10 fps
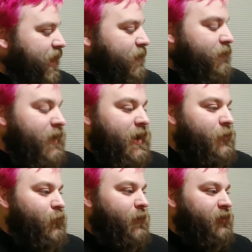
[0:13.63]
Ant
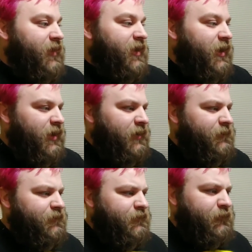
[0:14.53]
Man
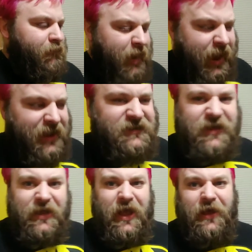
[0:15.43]
replica
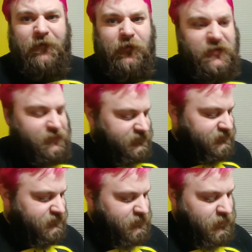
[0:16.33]
mask I got for
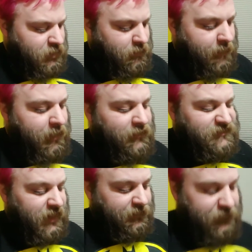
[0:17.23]
Christmas. My
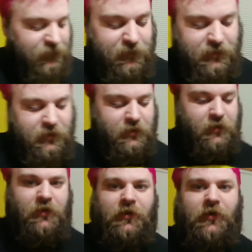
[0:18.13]
parents got this for me.